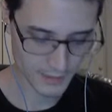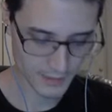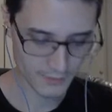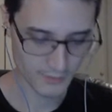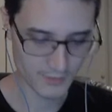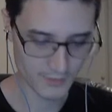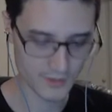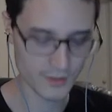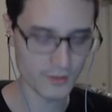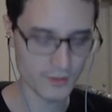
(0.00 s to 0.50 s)

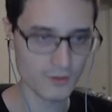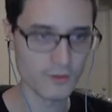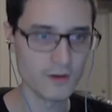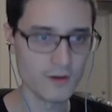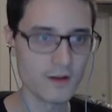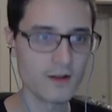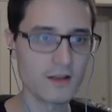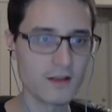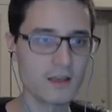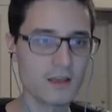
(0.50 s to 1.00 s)
So
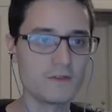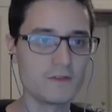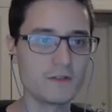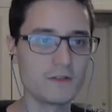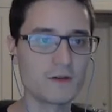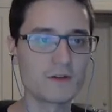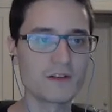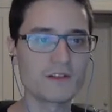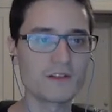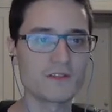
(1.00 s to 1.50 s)
if you
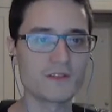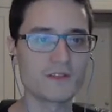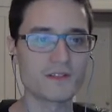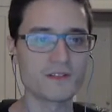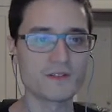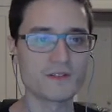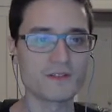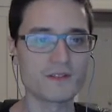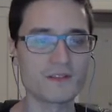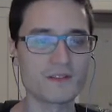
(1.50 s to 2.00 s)
notice, there's
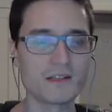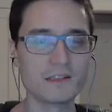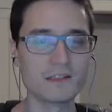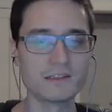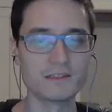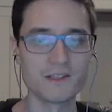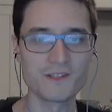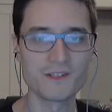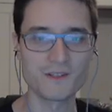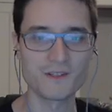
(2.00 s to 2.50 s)
a
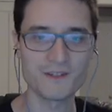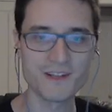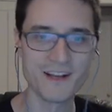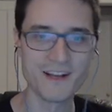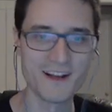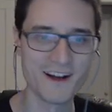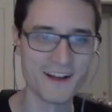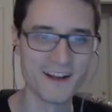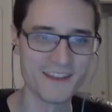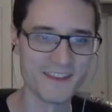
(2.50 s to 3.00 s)
lizard
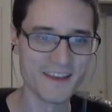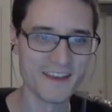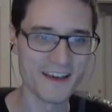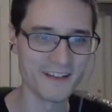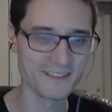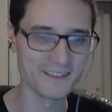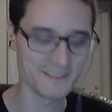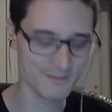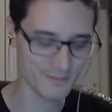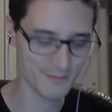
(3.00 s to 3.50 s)
on the
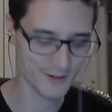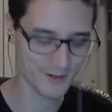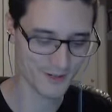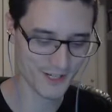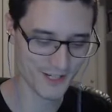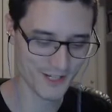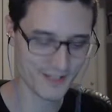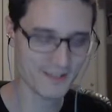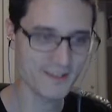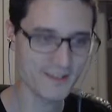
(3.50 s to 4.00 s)
health
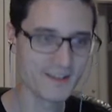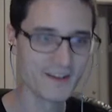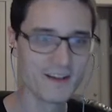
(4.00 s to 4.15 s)
potion.